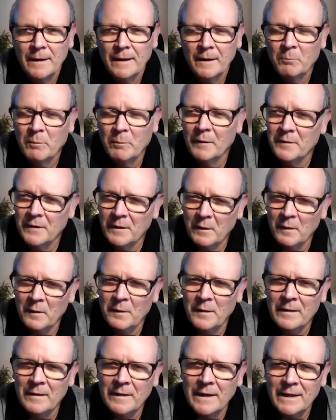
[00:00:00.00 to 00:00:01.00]
But the other
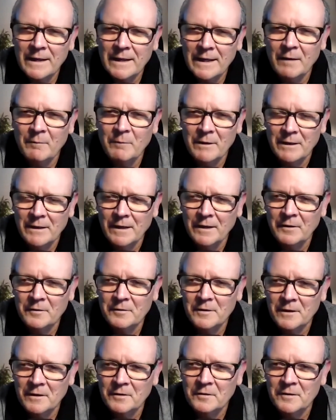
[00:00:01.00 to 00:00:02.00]
thing that Kevin
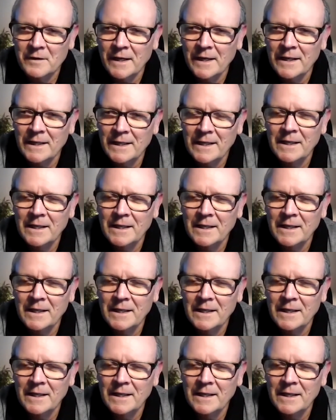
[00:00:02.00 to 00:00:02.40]
does is that he